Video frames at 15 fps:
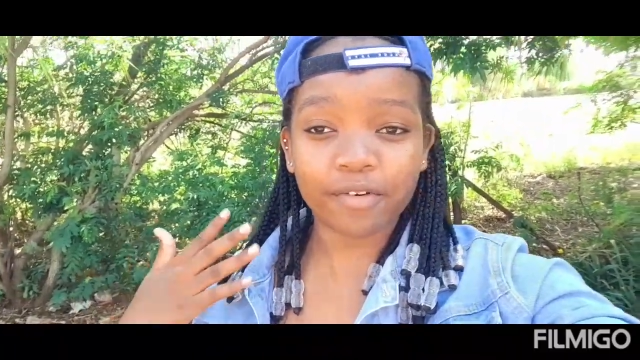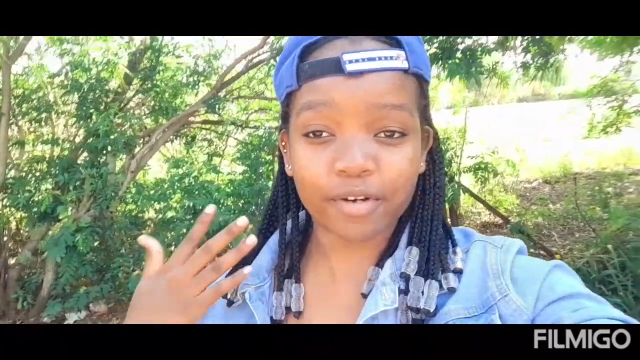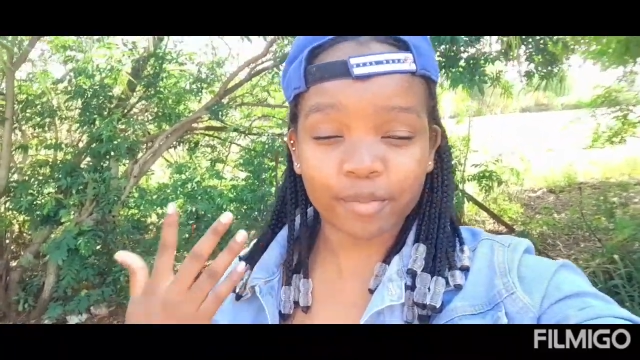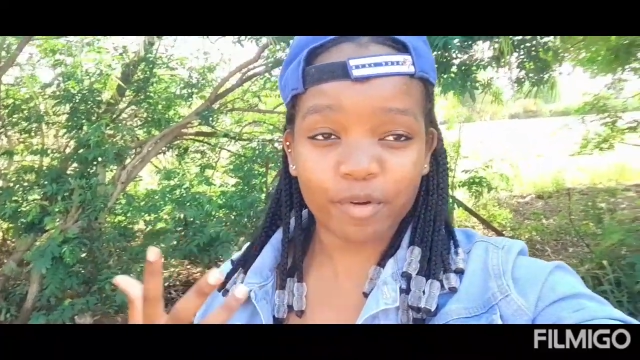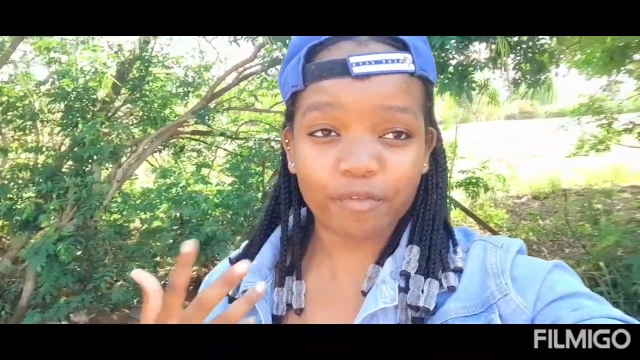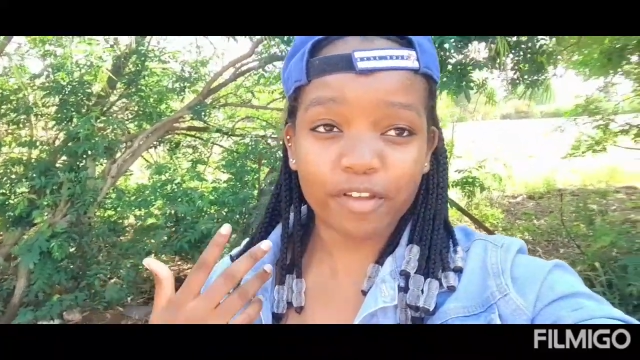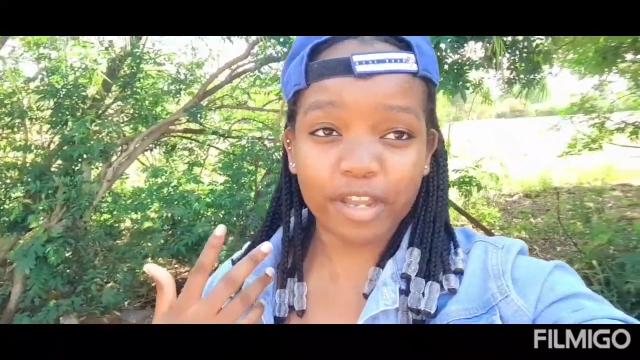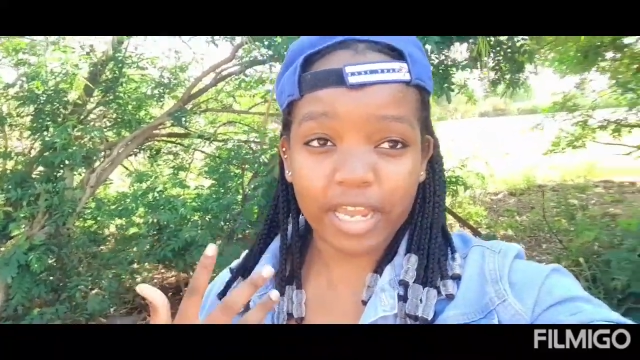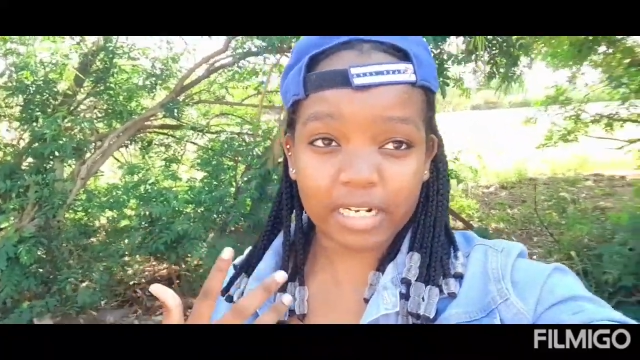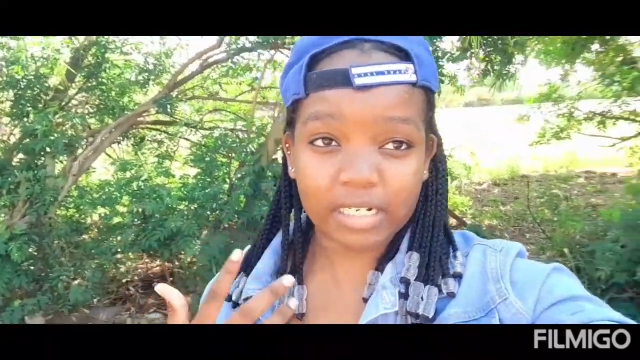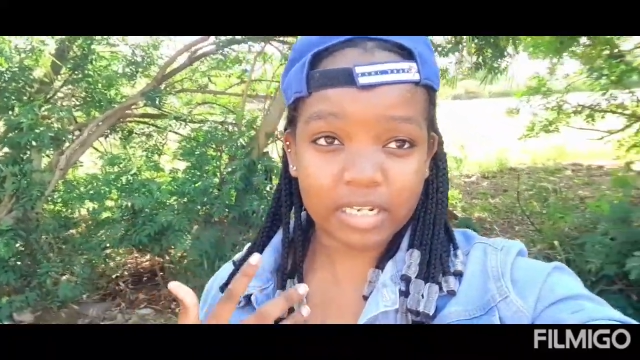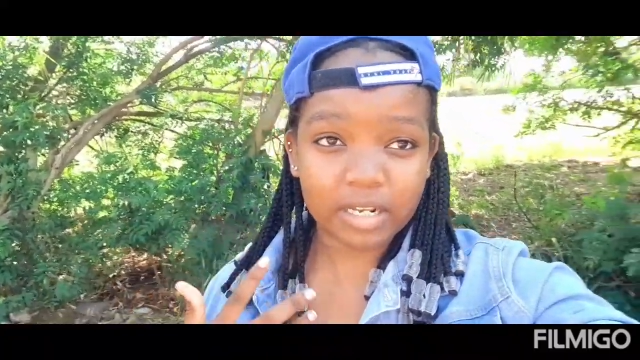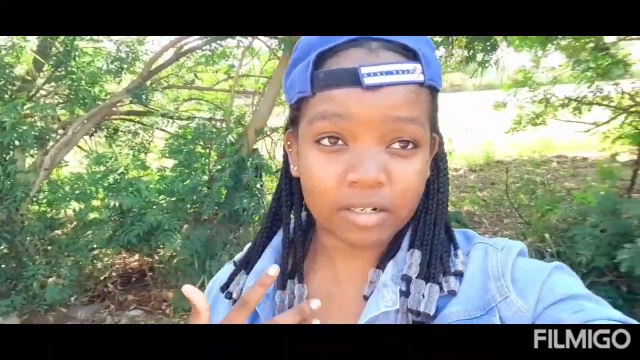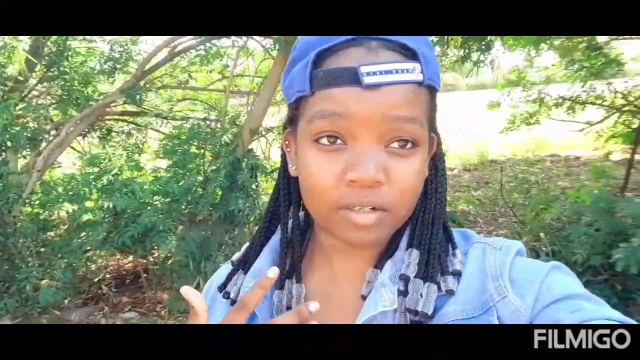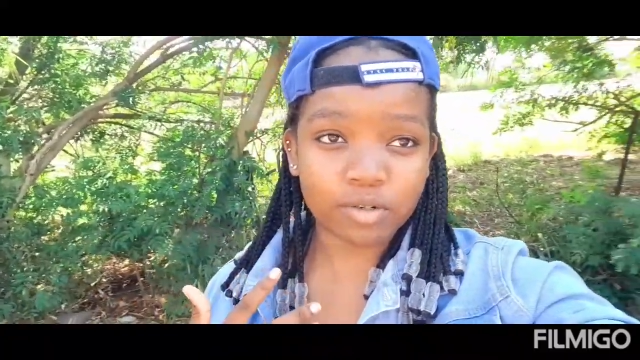removing a
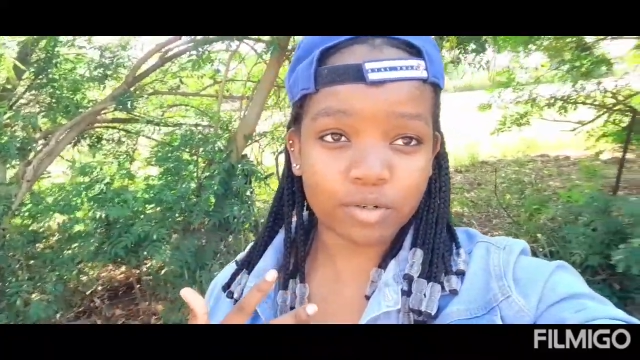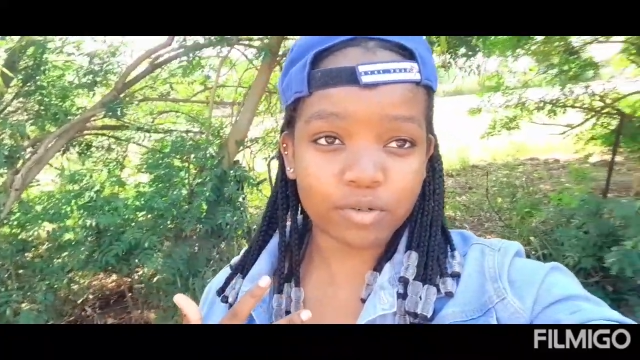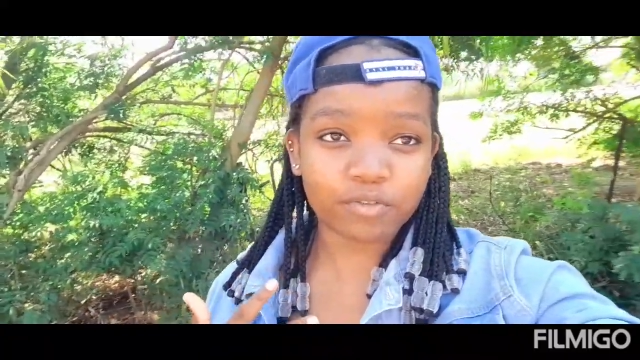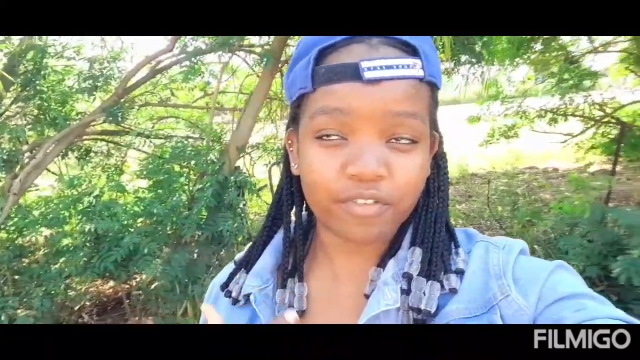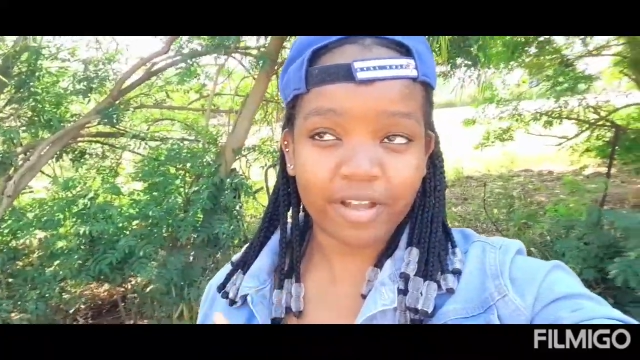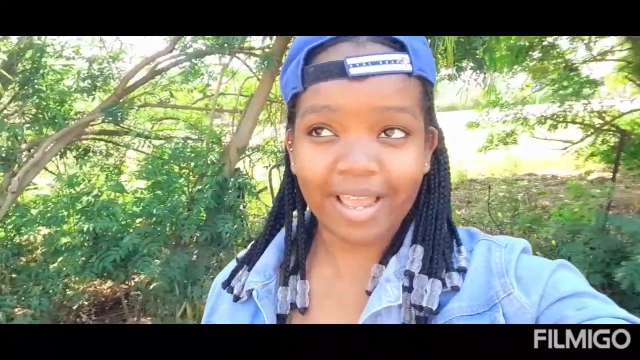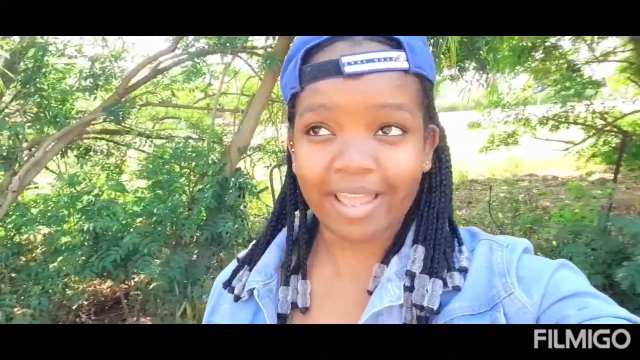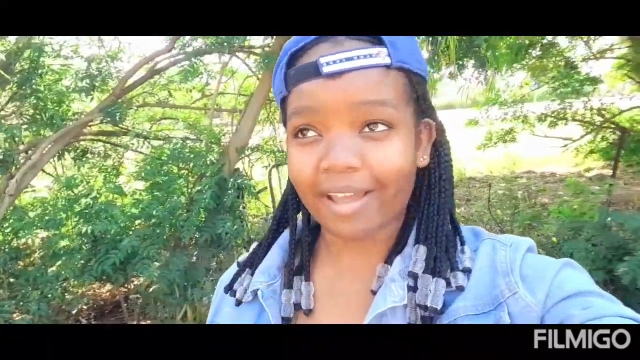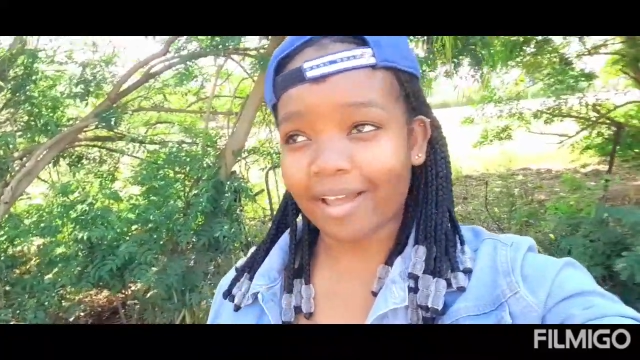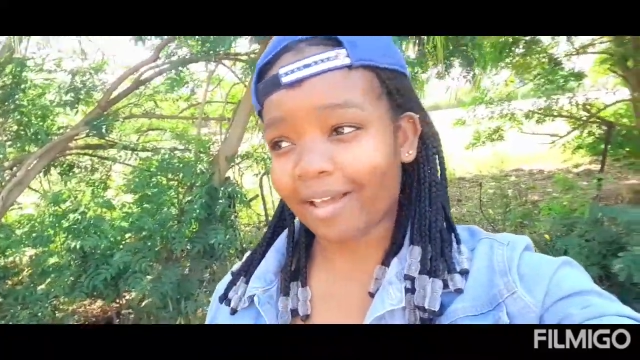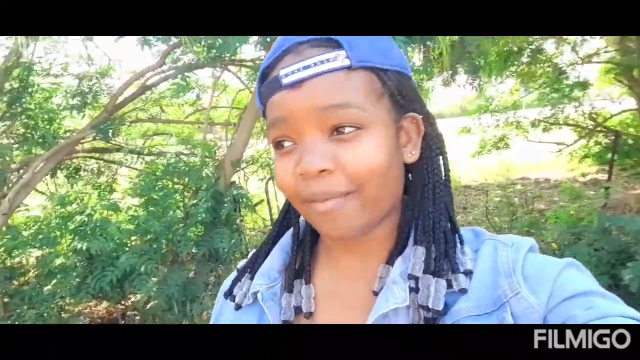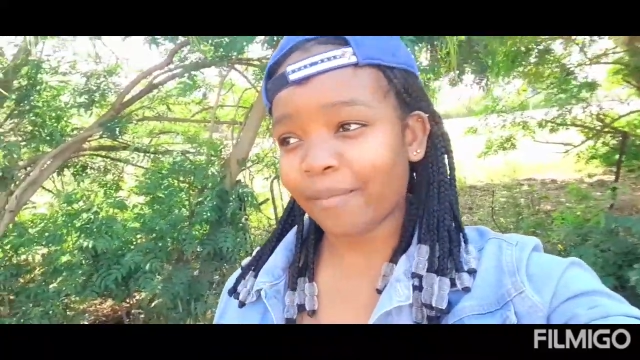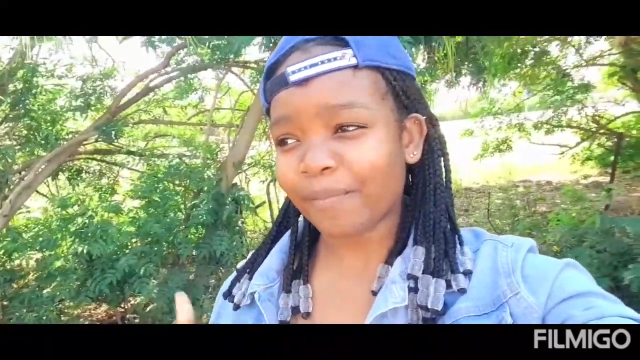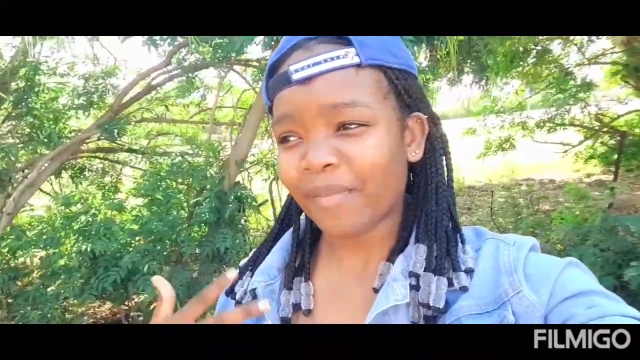tattoo via